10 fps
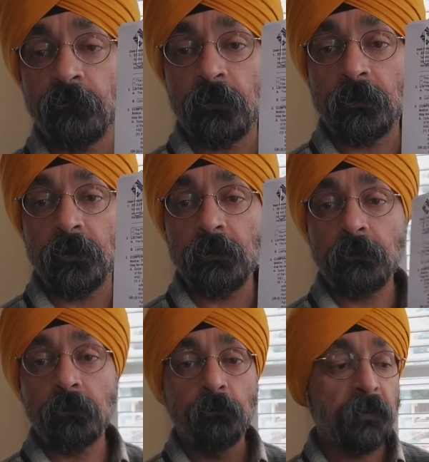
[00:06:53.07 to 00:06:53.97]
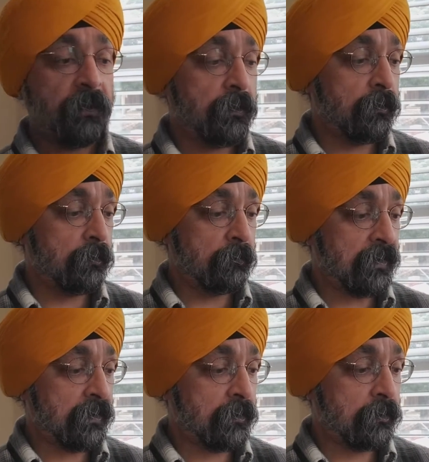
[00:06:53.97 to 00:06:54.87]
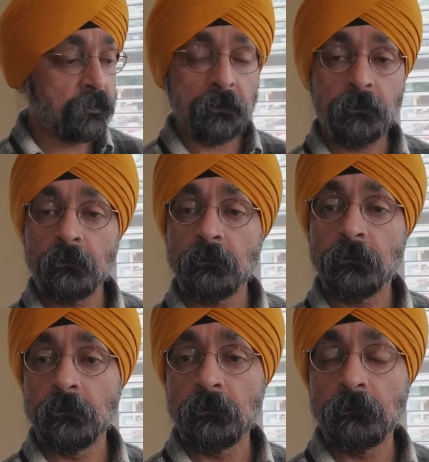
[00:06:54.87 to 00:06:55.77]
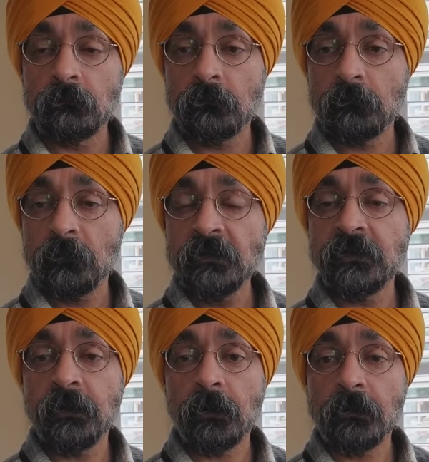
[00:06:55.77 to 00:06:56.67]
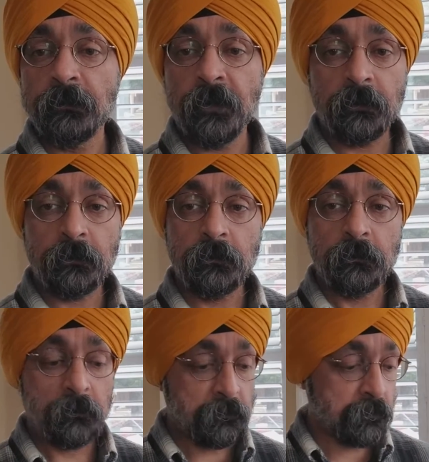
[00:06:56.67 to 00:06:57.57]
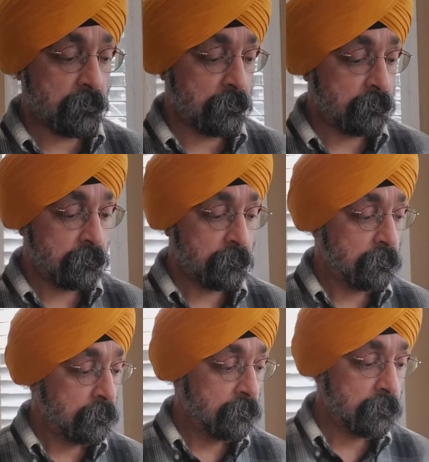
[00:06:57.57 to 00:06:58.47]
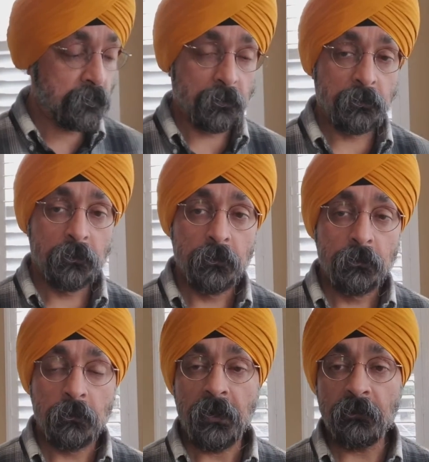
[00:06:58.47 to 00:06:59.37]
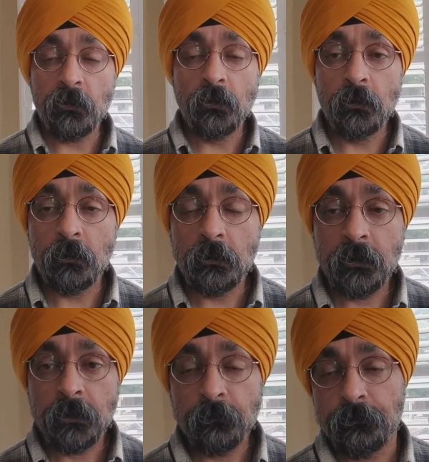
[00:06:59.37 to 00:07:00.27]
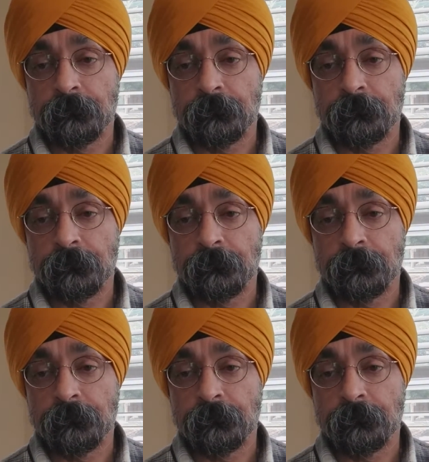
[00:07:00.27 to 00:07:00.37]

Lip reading: forget to bring my listing agreement. So never go on a